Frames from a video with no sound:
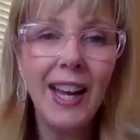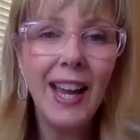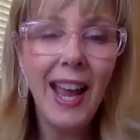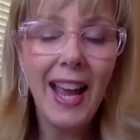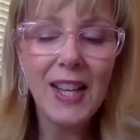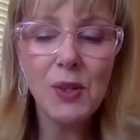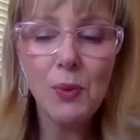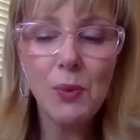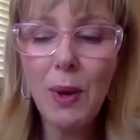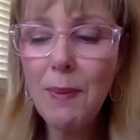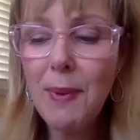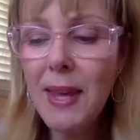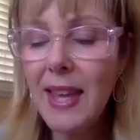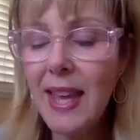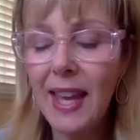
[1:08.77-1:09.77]
As we
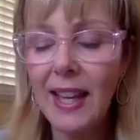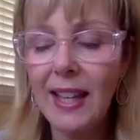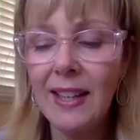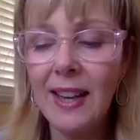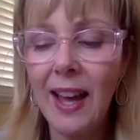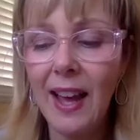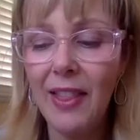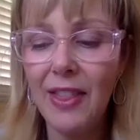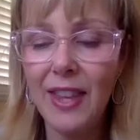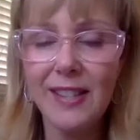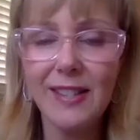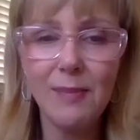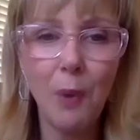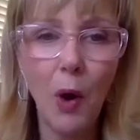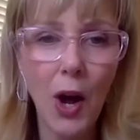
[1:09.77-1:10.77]
begin
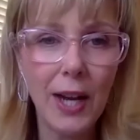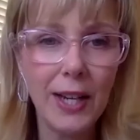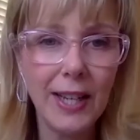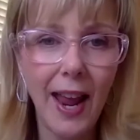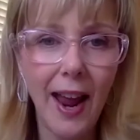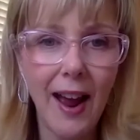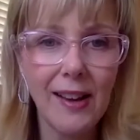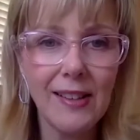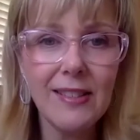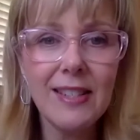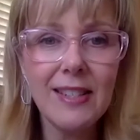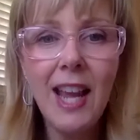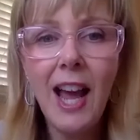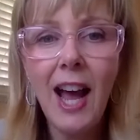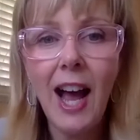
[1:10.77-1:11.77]
this podcast,
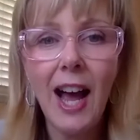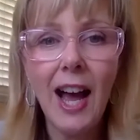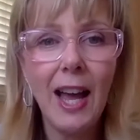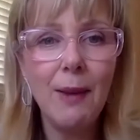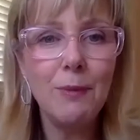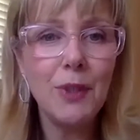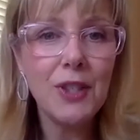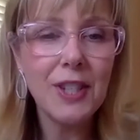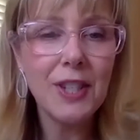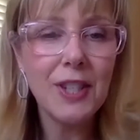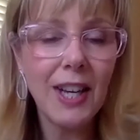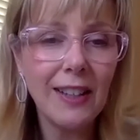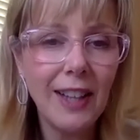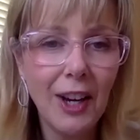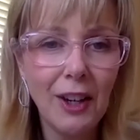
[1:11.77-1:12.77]
I'm just
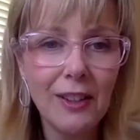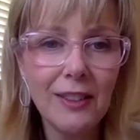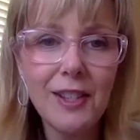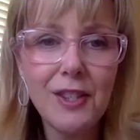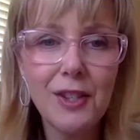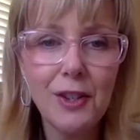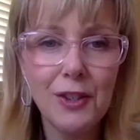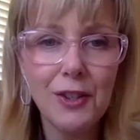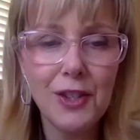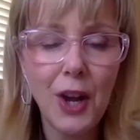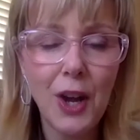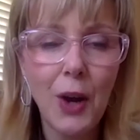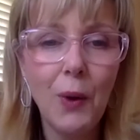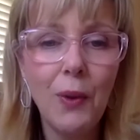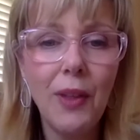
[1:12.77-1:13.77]
going to let our listeners
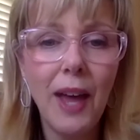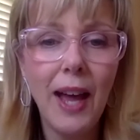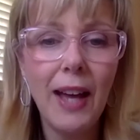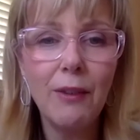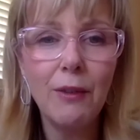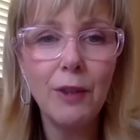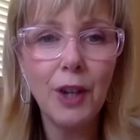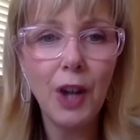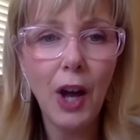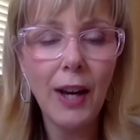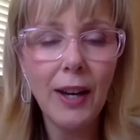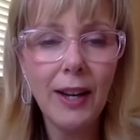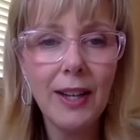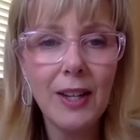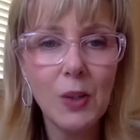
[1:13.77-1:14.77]
know that
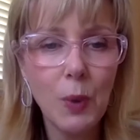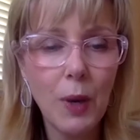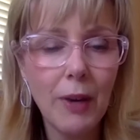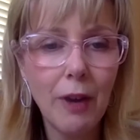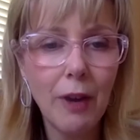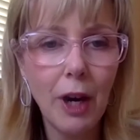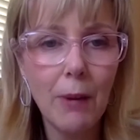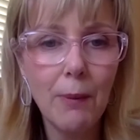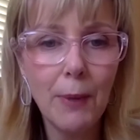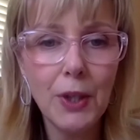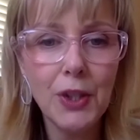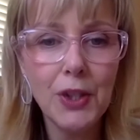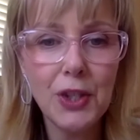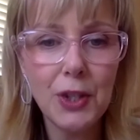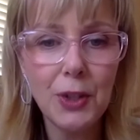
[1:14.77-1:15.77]
Renata is one of our
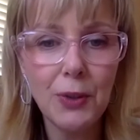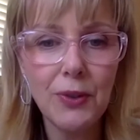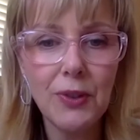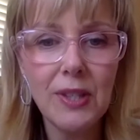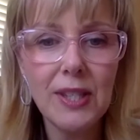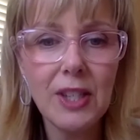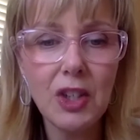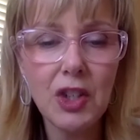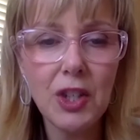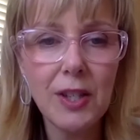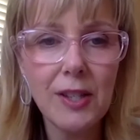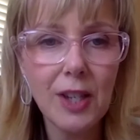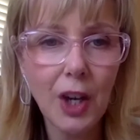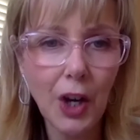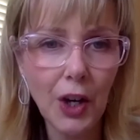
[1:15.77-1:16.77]
Immerse students, and
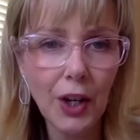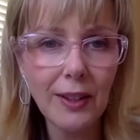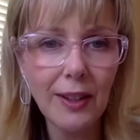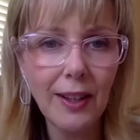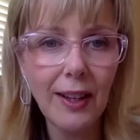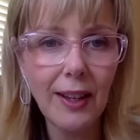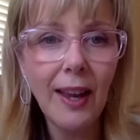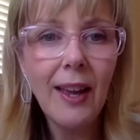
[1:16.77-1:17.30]
she's currently